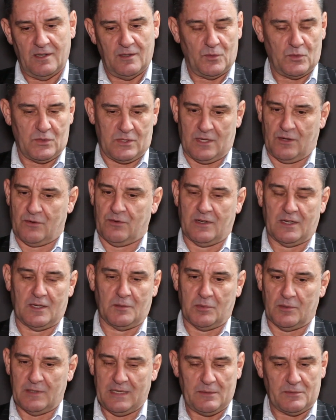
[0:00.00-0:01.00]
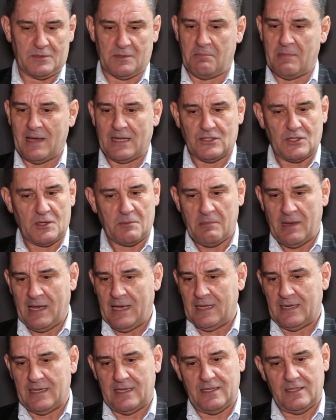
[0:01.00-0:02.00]
He was a magic
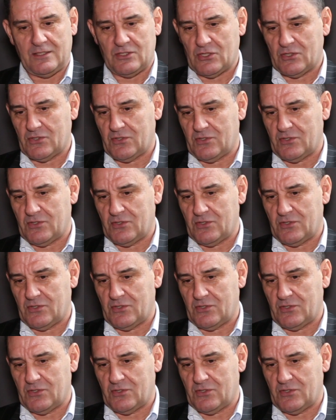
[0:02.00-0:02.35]
man.